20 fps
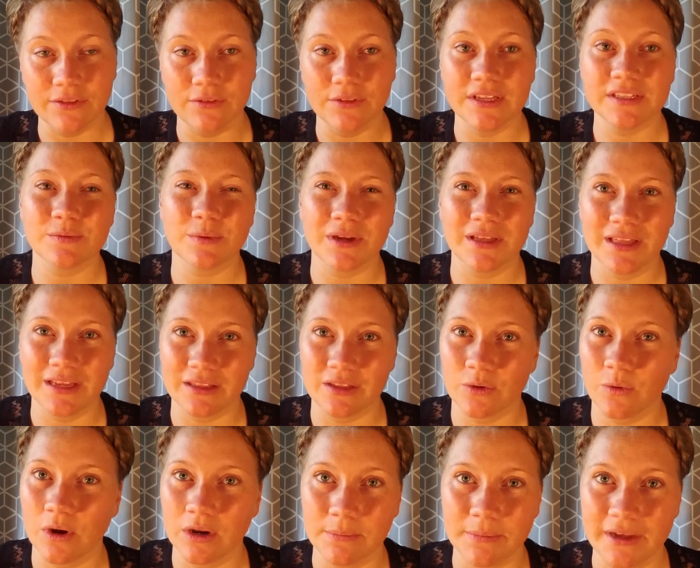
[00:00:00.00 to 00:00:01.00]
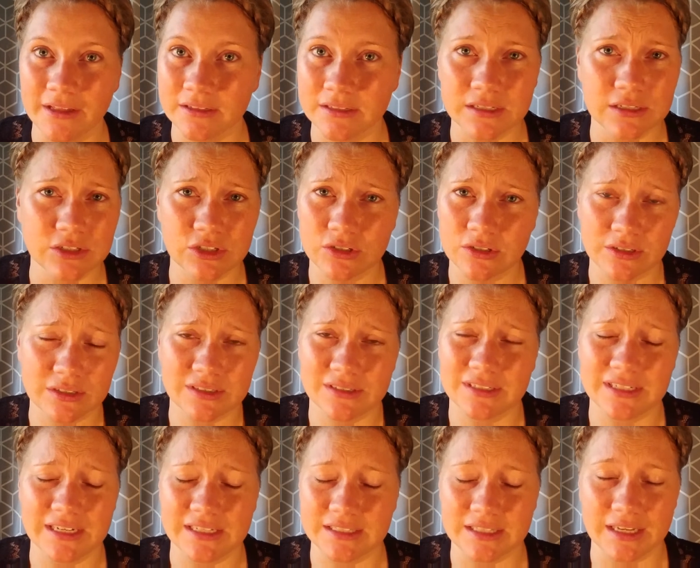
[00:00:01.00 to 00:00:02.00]
That's why I like the quad palettes, because it
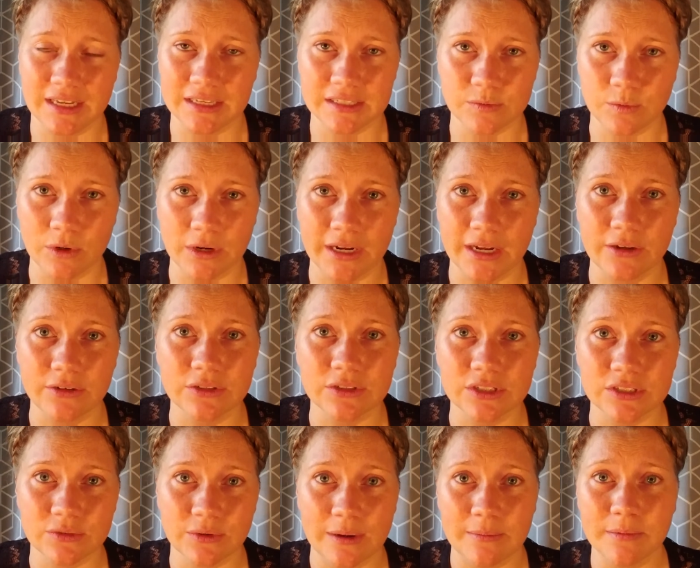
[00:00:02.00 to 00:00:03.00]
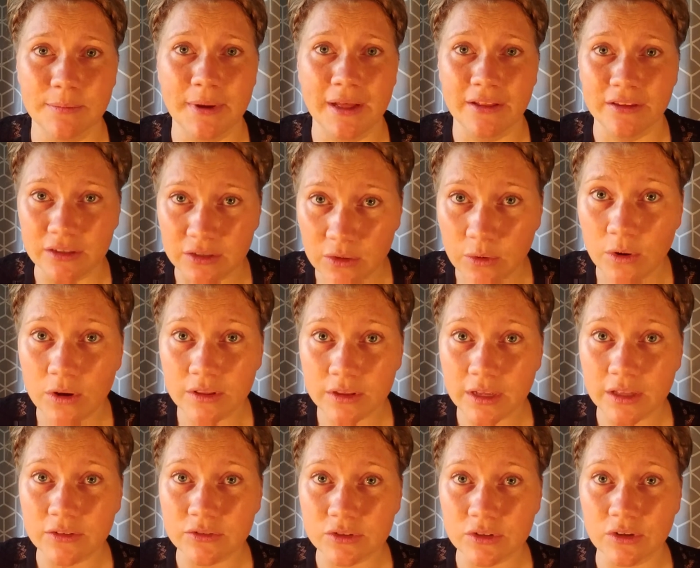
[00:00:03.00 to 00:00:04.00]
takes the guesswork out. You just grab the palette, you know all the
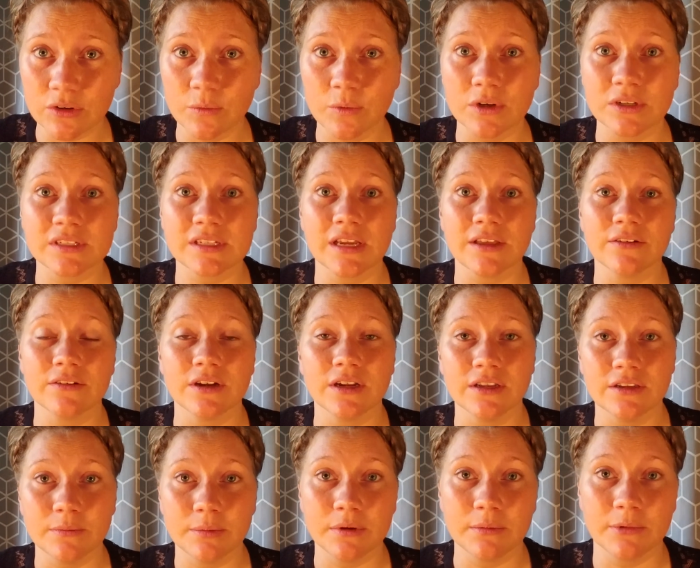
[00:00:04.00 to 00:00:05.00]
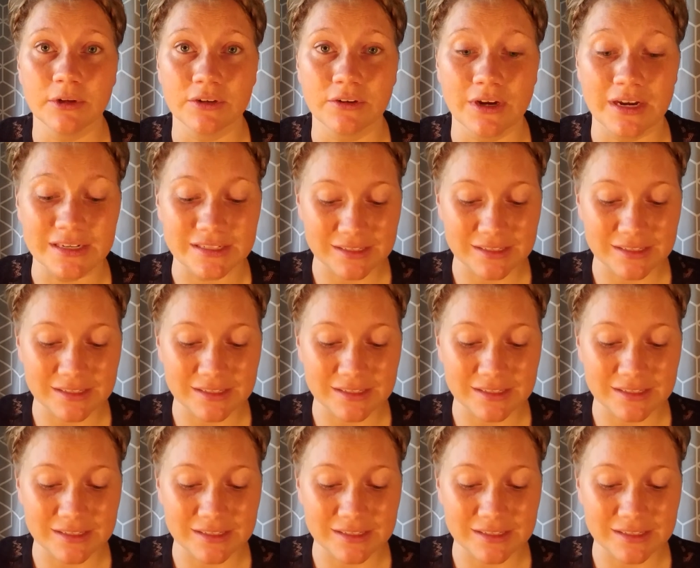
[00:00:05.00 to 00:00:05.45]
colors are going to work together, and you put them on your eyes.